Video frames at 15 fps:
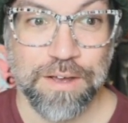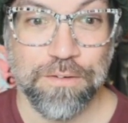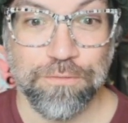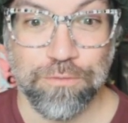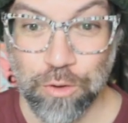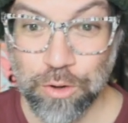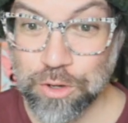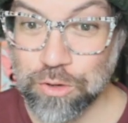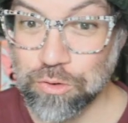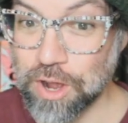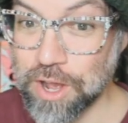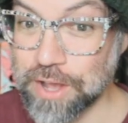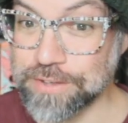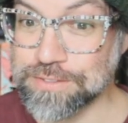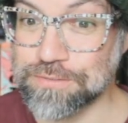4
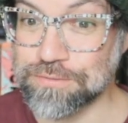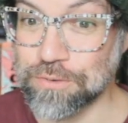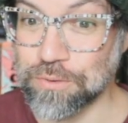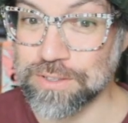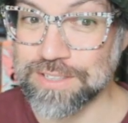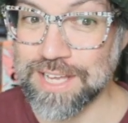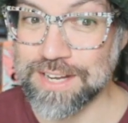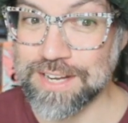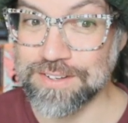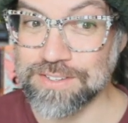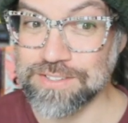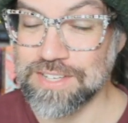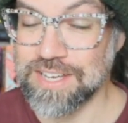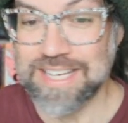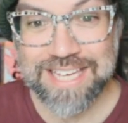across, 4
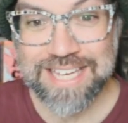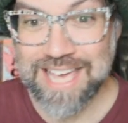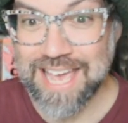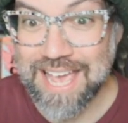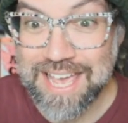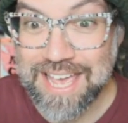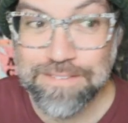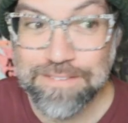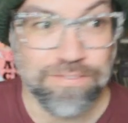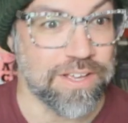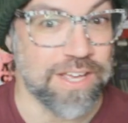letters. Cave.